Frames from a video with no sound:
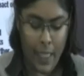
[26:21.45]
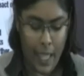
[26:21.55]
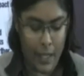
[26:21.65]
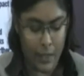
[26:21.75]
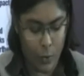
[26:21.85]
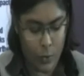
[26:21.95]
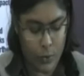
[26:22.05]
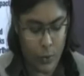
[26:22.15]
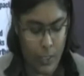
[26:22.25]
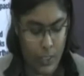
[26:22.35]
And
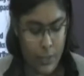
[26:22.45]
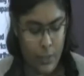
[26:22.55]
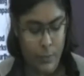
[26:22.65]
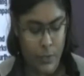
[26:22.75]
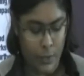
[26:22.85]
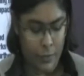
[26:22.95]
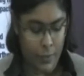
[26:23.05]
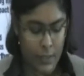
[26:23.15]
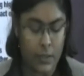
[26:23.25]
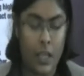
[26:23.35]
also in terms of a